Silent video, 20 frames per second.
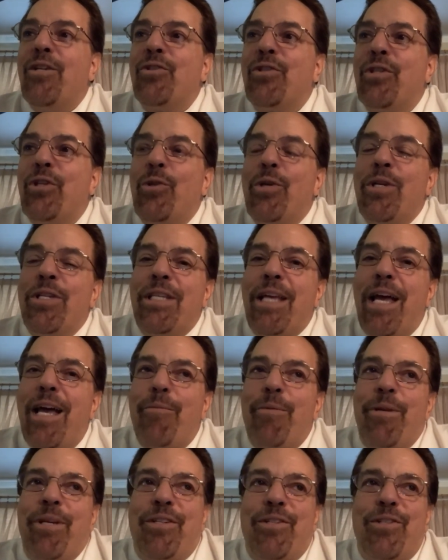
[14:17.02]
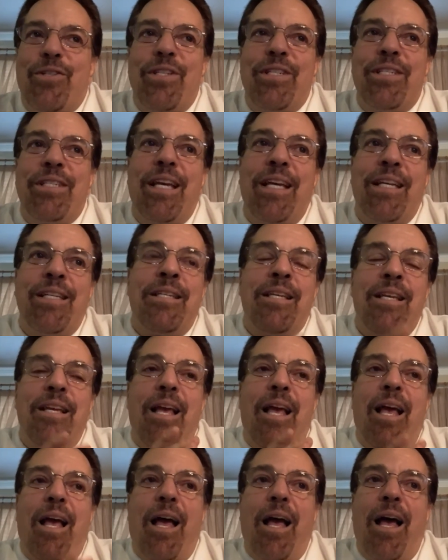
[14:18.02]
she looks at me and she says,
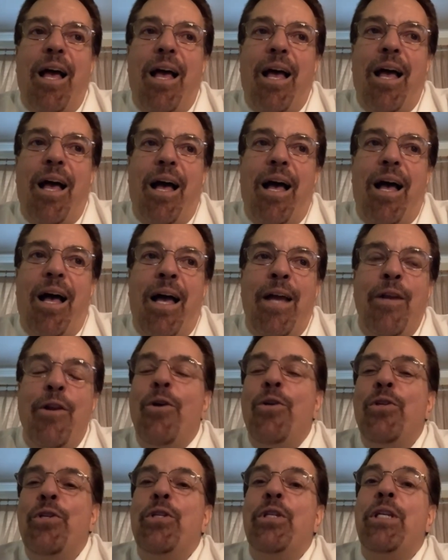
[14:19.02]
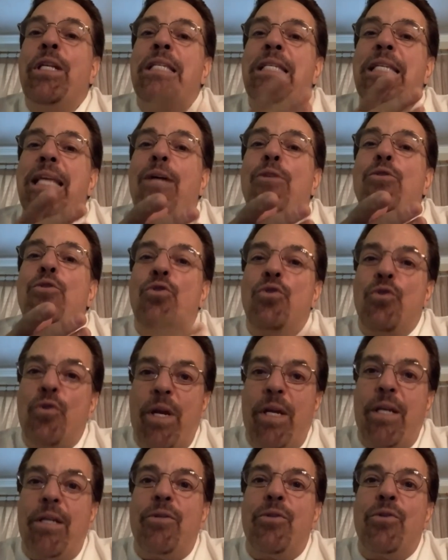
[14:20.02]
I know this is going to sound
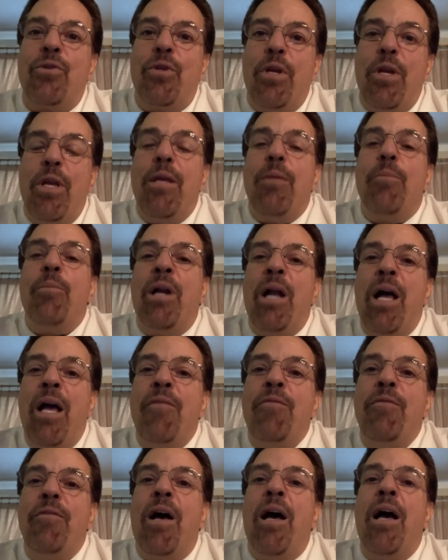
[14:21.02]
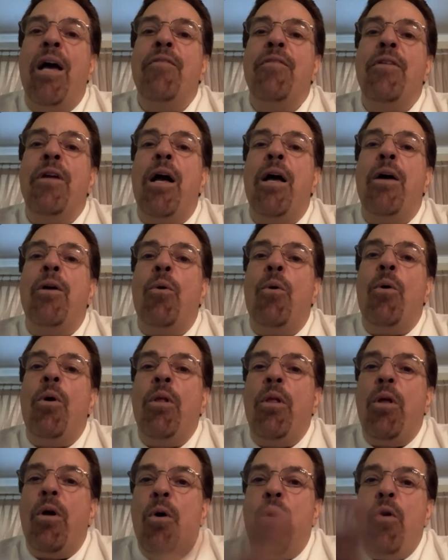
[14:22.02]
strange, but I've, I've gone
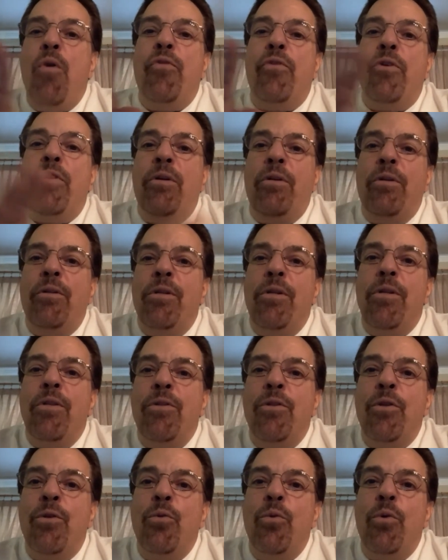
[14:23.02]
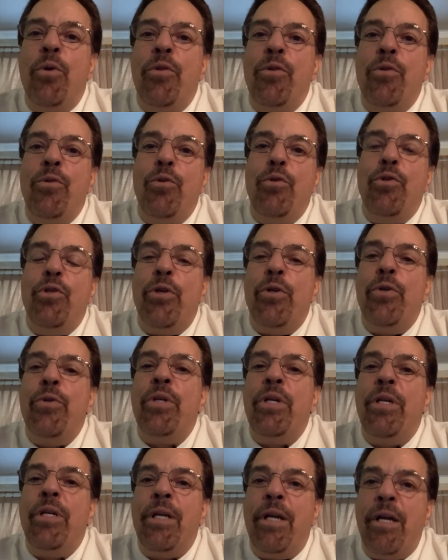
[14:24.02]
all over the northern New
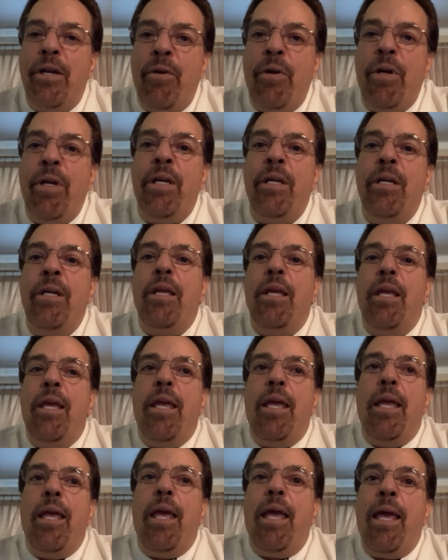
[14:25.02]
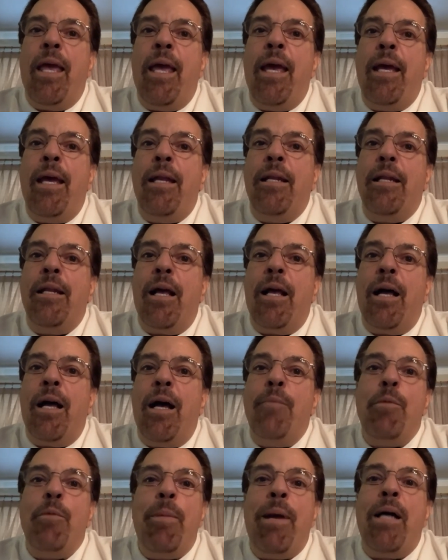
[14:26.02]
Jersey area and
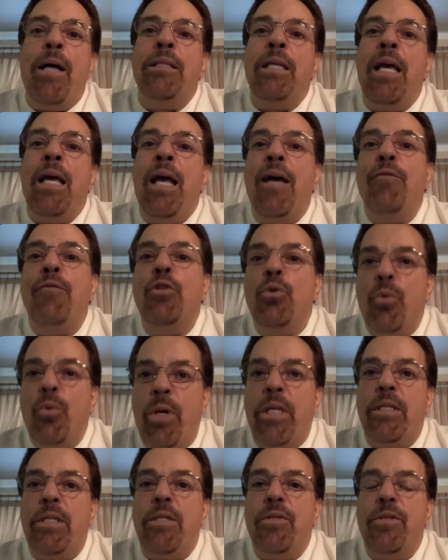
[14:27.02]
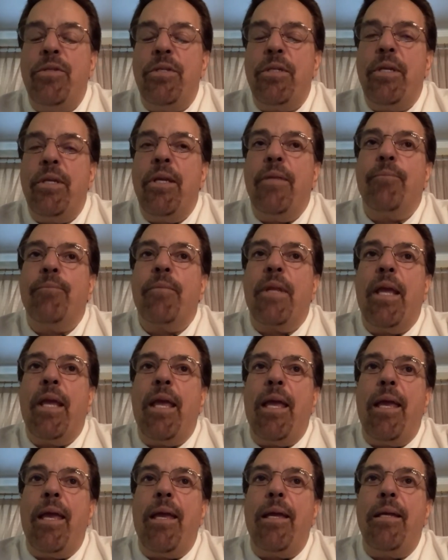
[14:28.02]
I'm about to have twins.
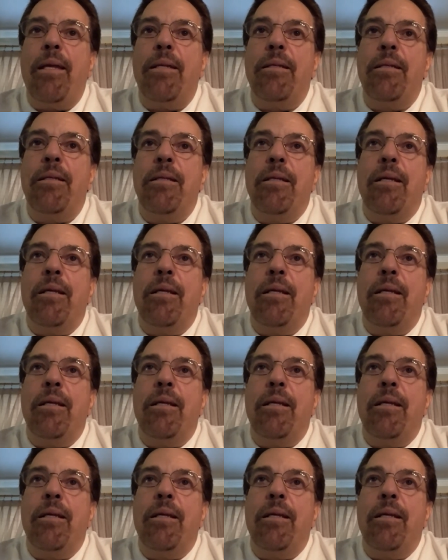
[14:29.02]
And